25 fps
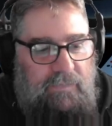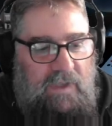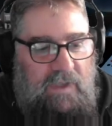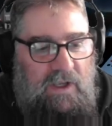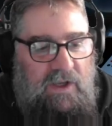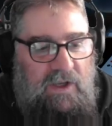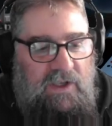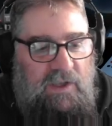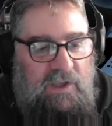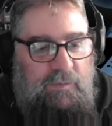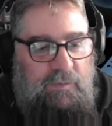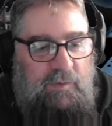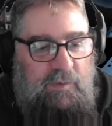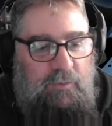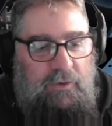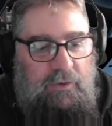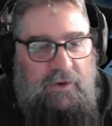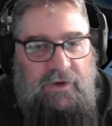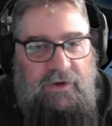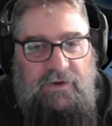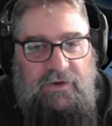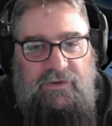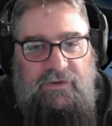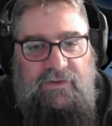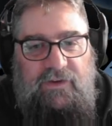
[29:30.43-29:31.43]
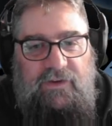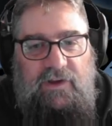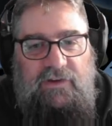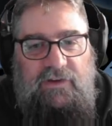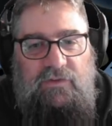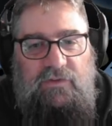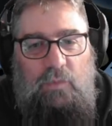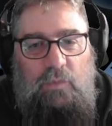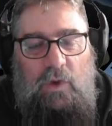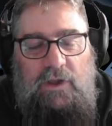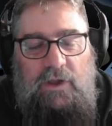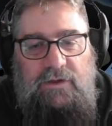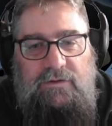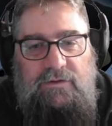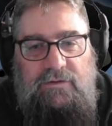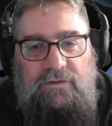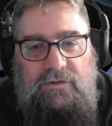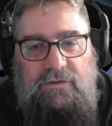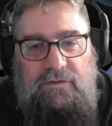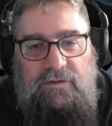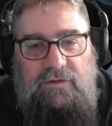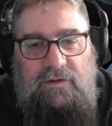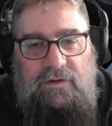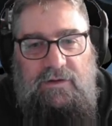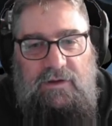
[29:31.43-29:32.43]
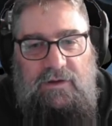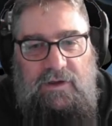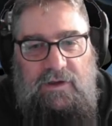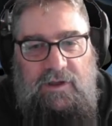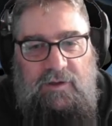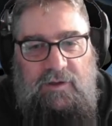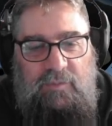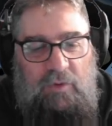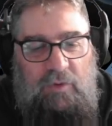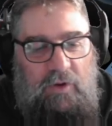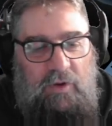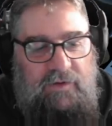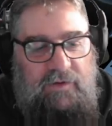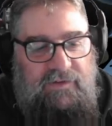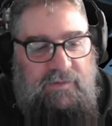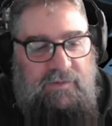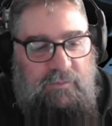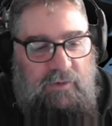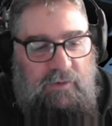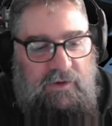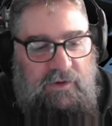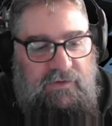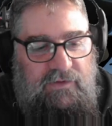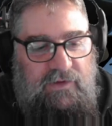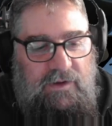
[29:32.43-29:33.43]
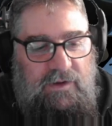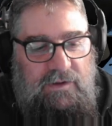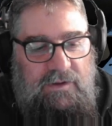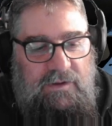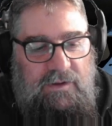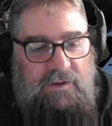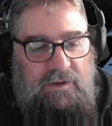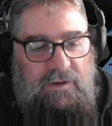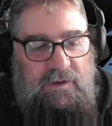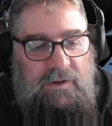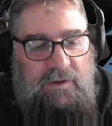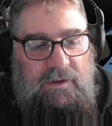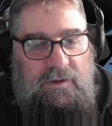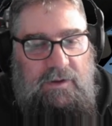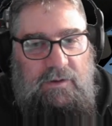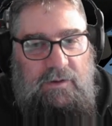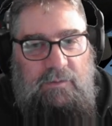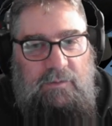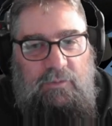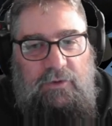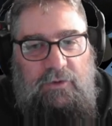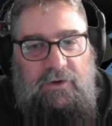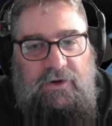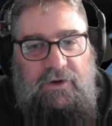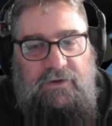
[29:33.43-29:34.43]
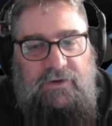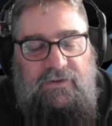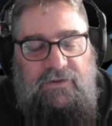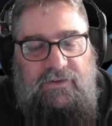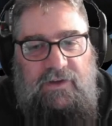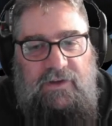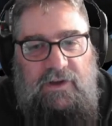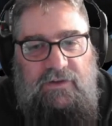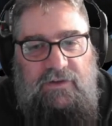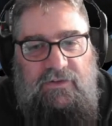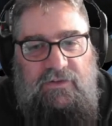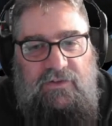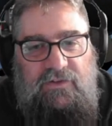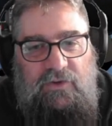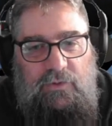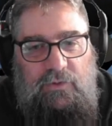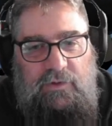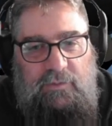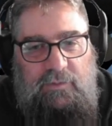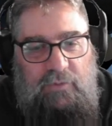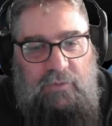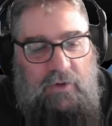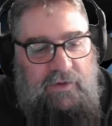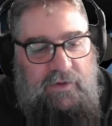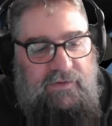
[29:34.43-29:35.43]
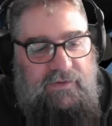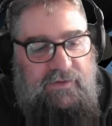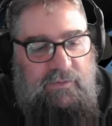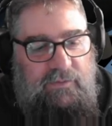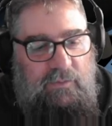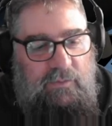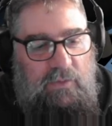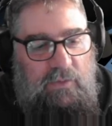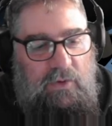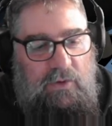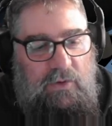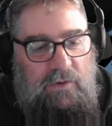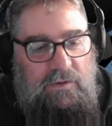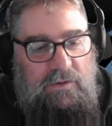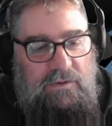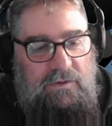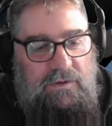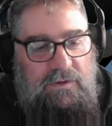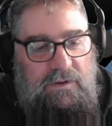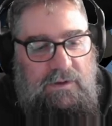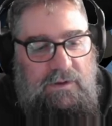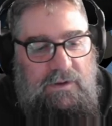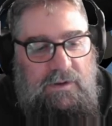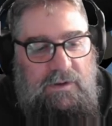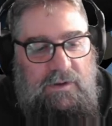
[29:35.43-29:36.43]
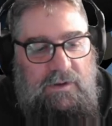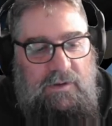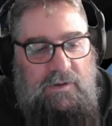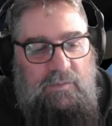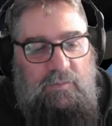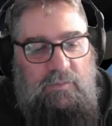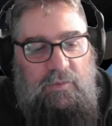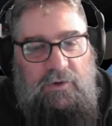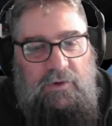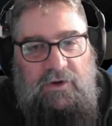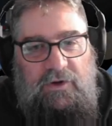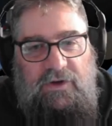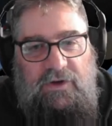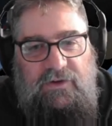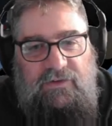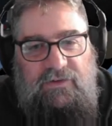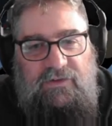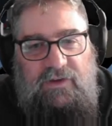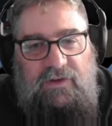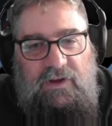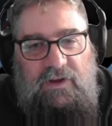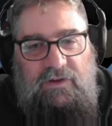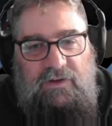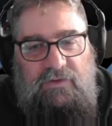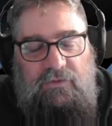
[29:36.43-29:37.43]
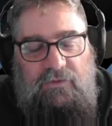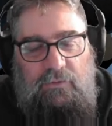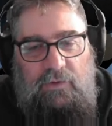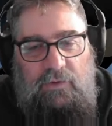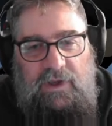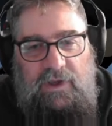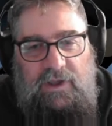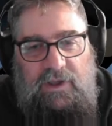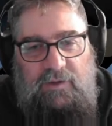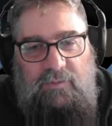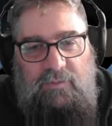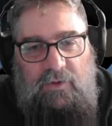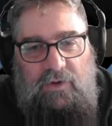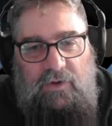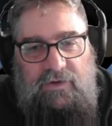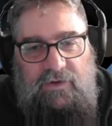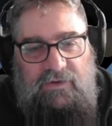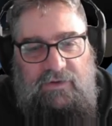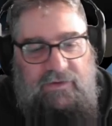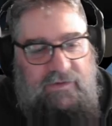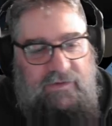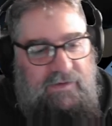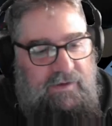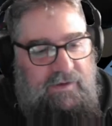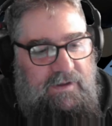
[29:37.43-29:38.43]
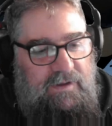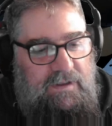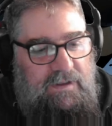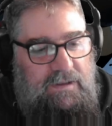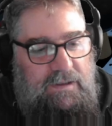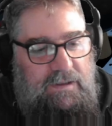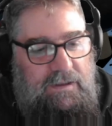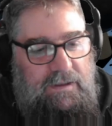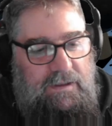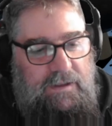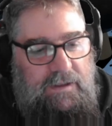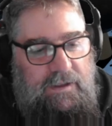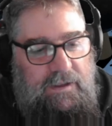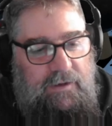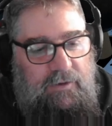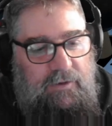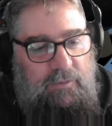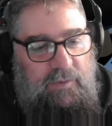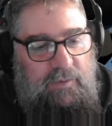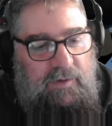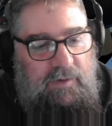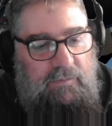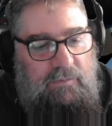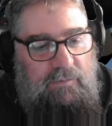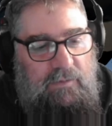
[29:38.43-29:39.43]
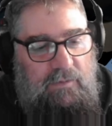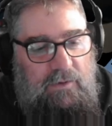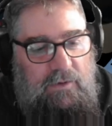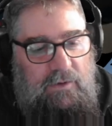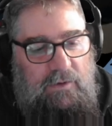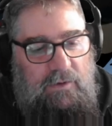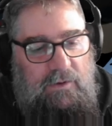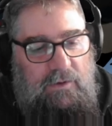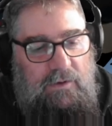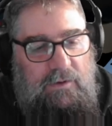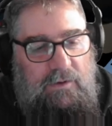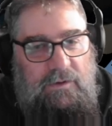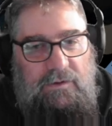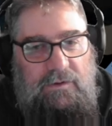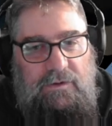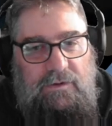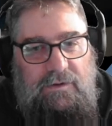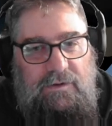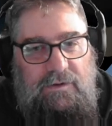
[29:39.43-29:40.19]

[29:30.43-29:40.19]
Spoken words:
And then we put it into stage 1, it applies some pressure. Put it into stage 2, it applies some more. Put it into stage 3, it applies a little bit more.